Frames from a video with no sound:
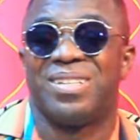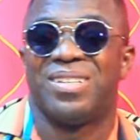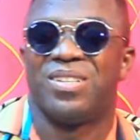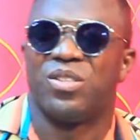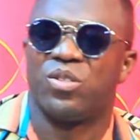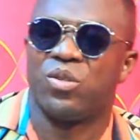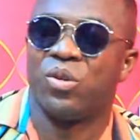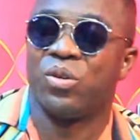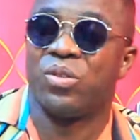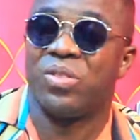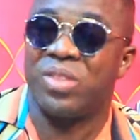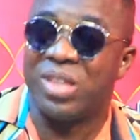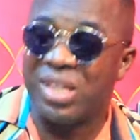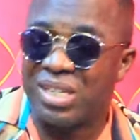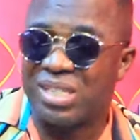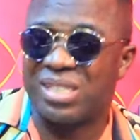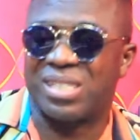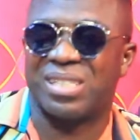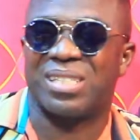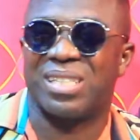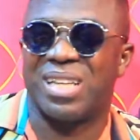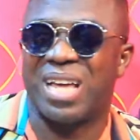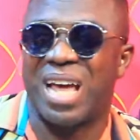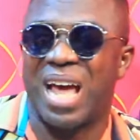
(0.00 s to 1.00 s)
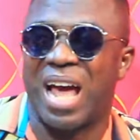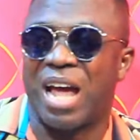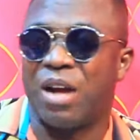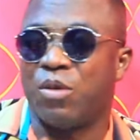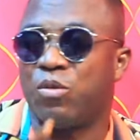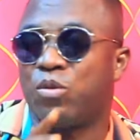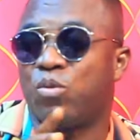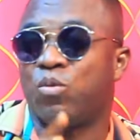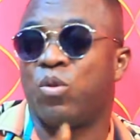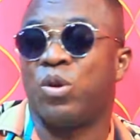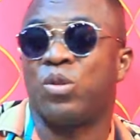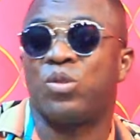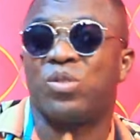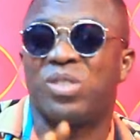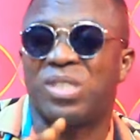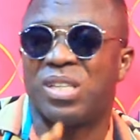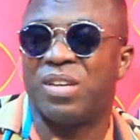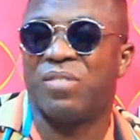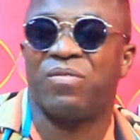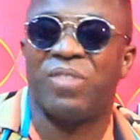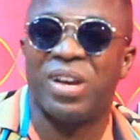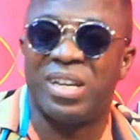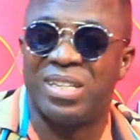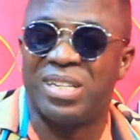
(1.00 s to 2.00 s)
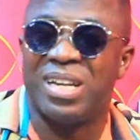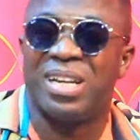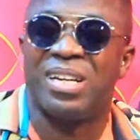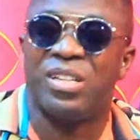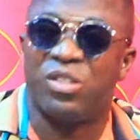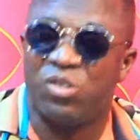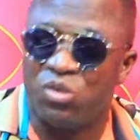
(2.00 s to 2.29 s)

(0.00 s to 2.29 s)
So this, I would want to say finally